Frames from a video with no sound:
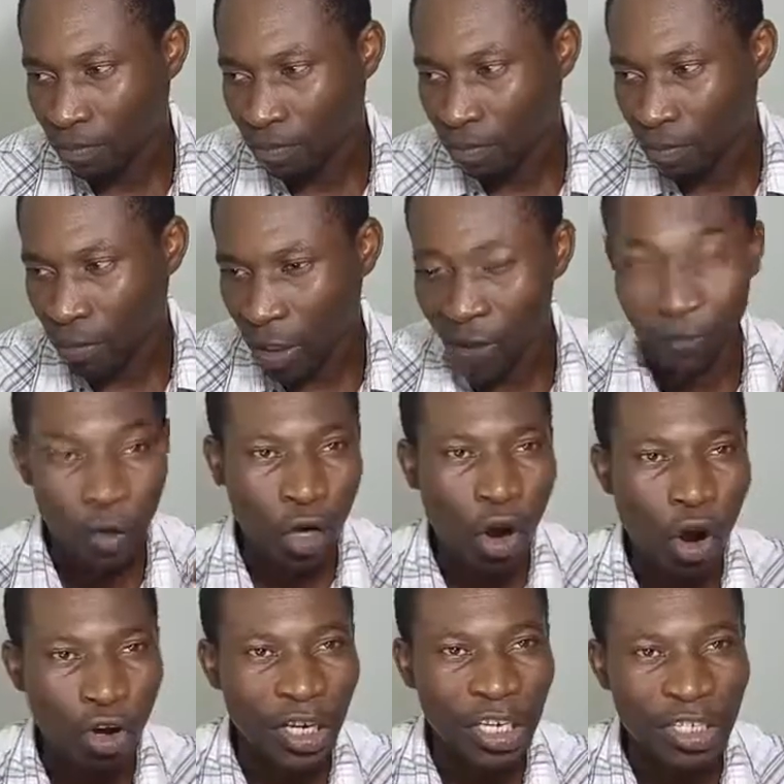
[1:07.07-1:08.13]
If you're
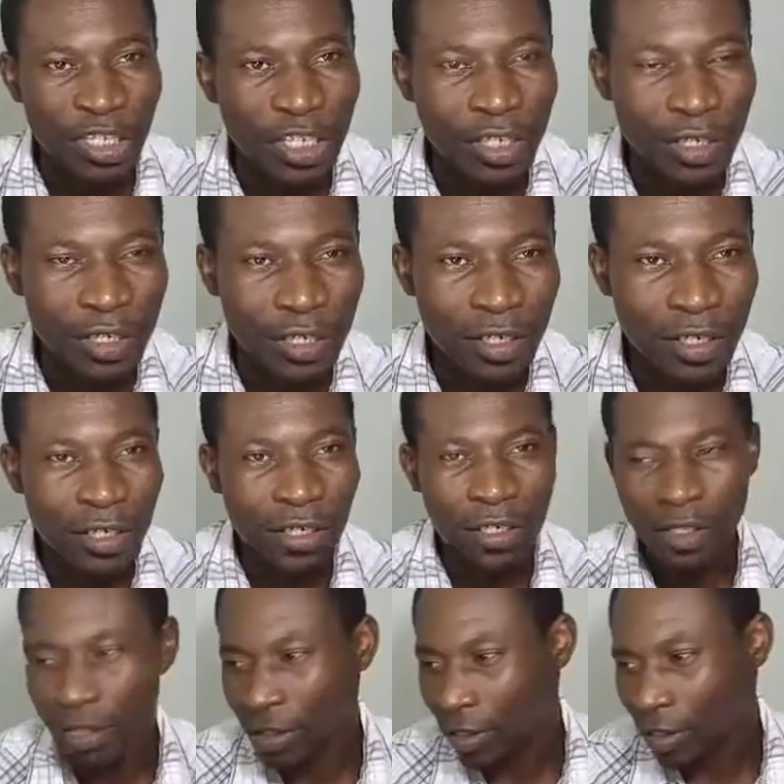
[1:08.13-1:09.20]
honest,
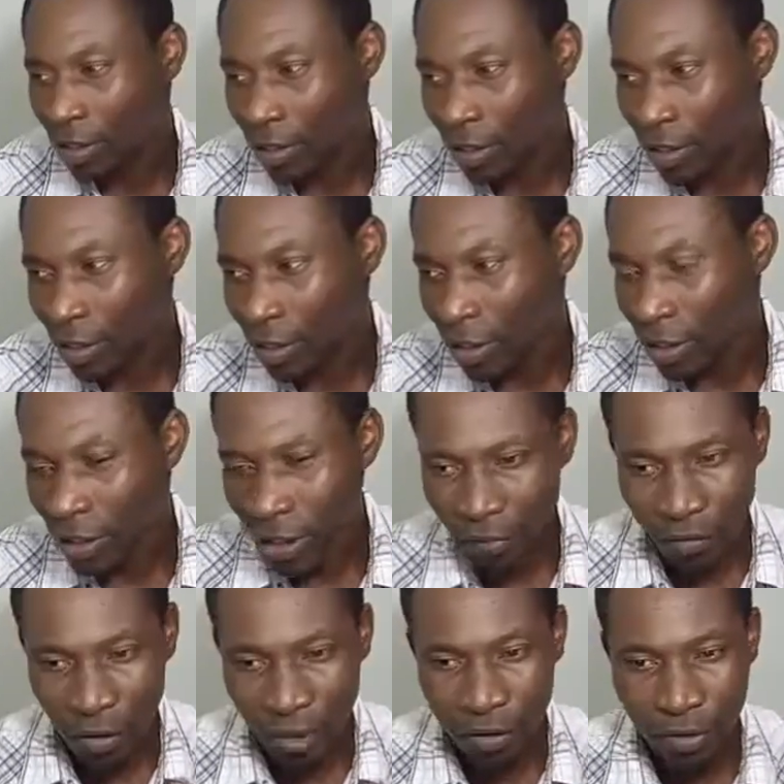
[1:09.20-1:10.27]
if you're
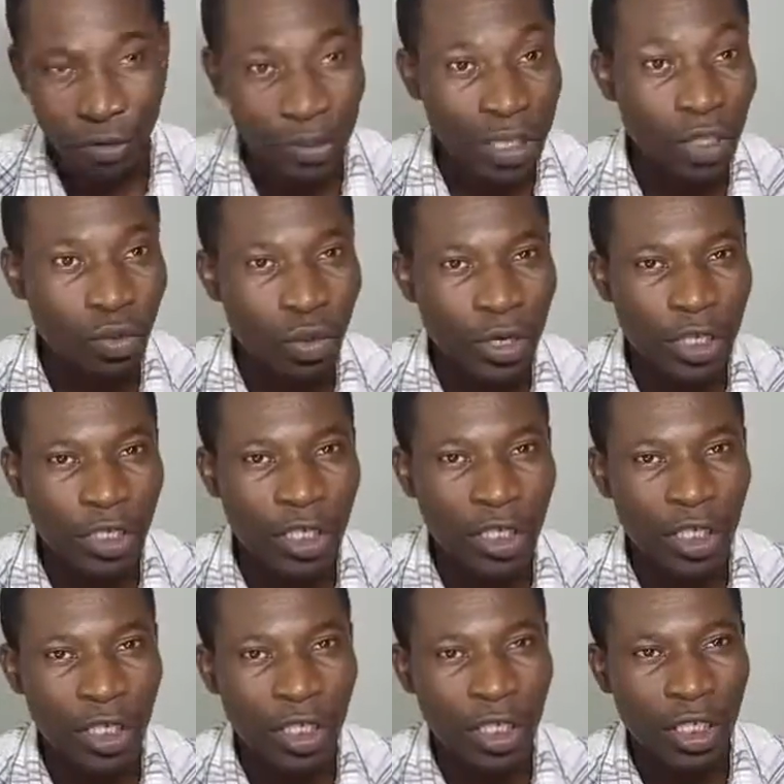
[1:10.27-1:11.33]
trustworthy,
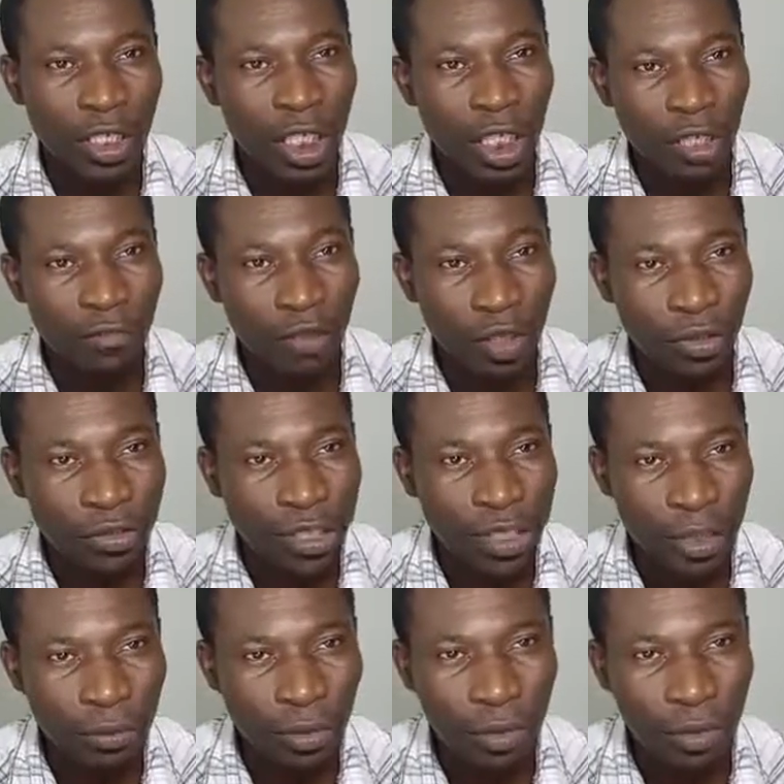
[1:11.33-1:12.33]
if you're credible,